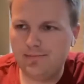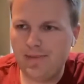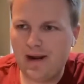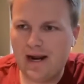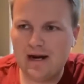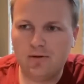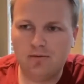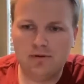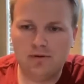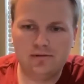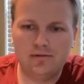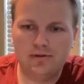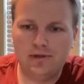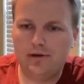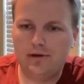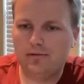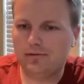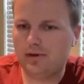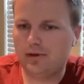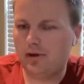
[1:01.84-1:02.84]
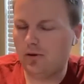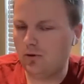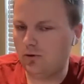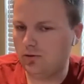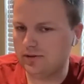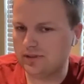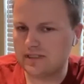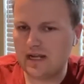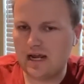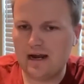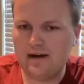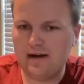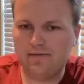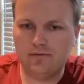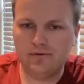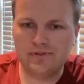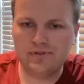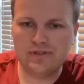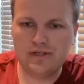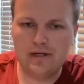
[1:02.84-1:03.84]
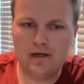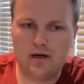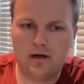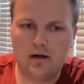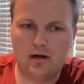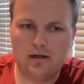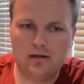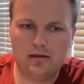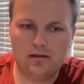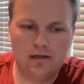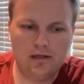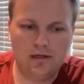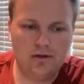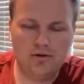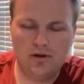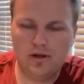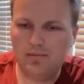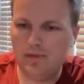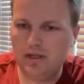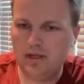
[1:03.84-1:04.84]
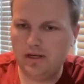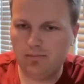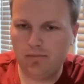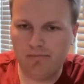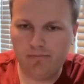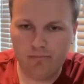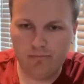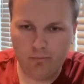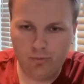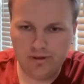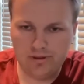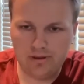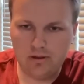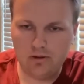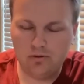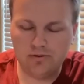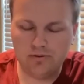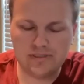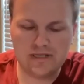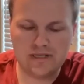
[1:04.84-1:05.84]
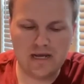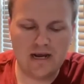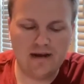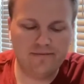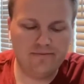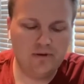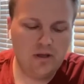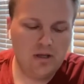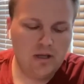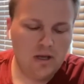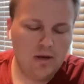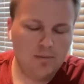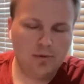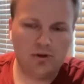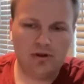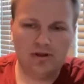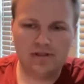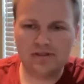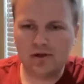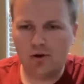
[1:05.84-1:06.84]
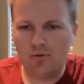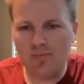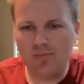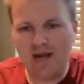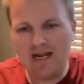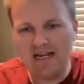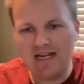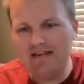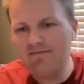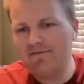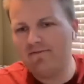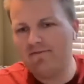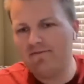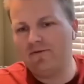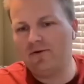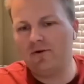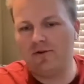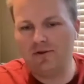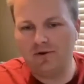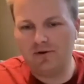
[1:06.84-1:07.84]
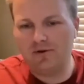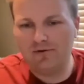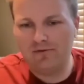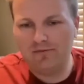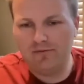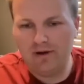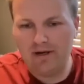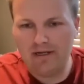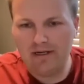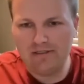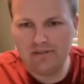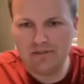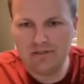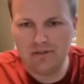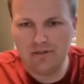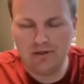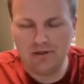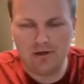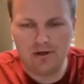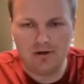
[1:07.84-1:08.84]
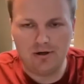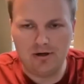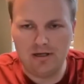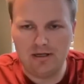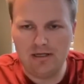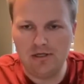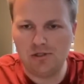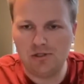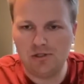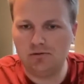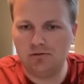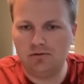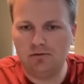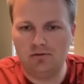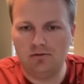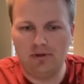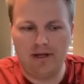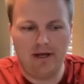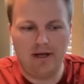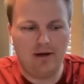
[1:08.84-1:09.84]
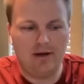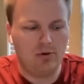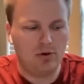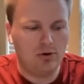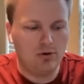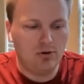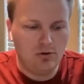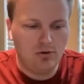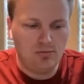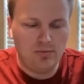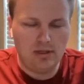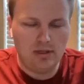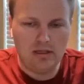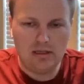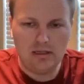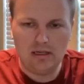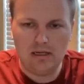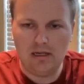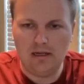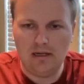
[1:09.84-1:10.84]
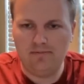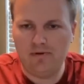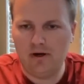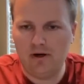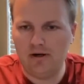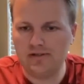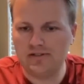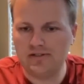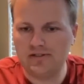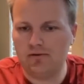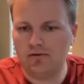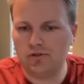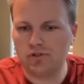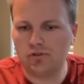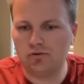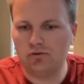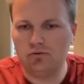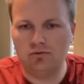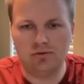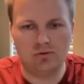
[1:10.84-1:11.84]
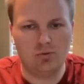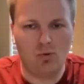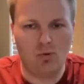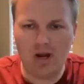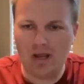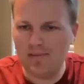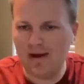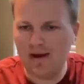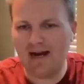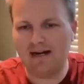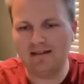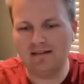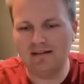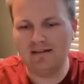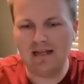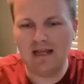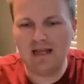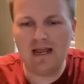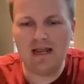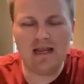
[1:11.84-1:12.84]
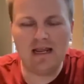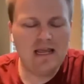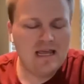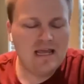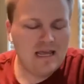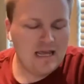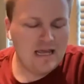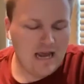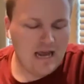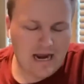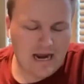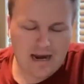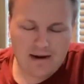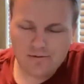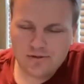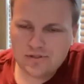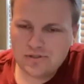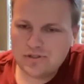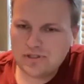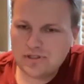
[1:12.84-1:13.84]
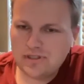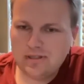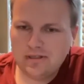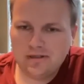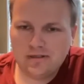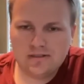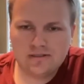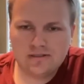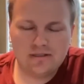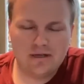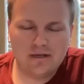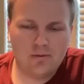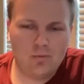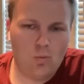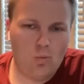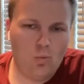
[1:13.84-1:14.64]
back when, the old staff was here and you committed with the old staff, but let's go back even further into your initial recruitment and various other schools way back in the day. I was just curious, like,